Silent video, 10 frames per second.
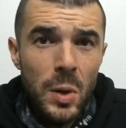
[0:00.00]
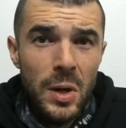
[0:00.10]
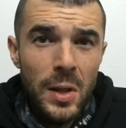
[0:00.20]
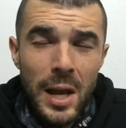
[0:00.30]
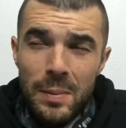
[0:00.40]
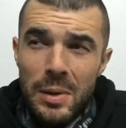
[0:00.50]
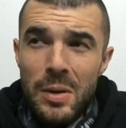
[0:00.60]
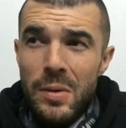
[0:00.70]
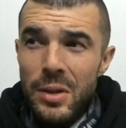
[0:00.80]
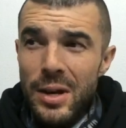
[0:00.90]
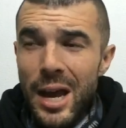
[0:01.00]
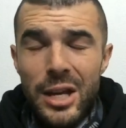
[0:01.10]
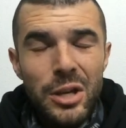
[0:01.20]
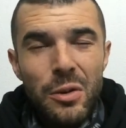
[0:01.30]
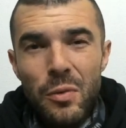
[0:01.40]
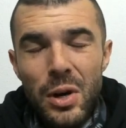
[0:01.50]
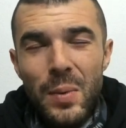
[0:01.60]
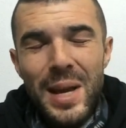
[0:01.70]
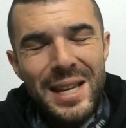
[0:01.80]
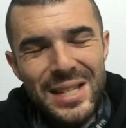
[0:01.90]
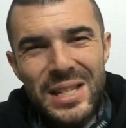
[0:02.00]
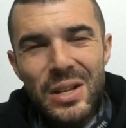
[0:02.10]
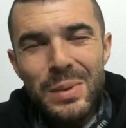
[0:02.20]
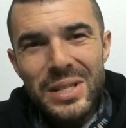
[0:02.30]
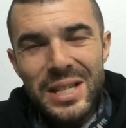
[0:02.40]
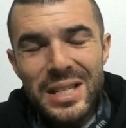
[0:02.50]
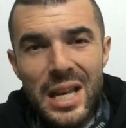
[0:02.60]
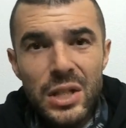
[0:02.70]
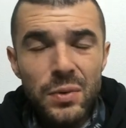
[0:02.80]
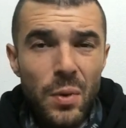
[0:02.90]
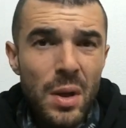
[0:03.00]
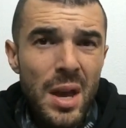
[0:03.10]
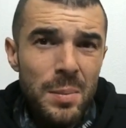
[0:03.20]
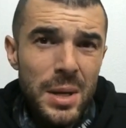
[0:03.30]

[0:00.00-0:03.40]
worker like me with an IQ of 108 can still be successful,